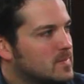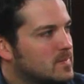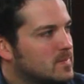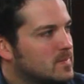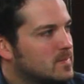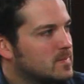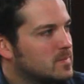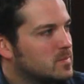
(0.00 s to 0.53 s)

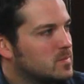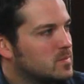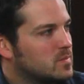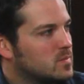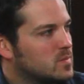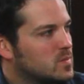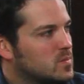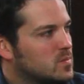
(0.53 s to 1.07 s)

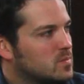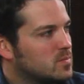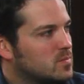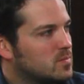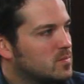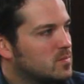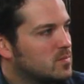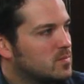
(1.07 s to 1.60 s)

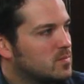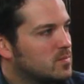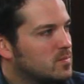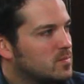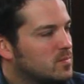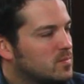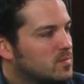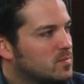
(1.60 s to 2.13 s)

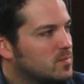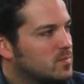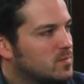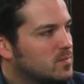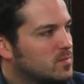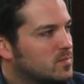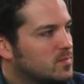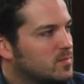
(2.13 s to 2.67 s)
(silent)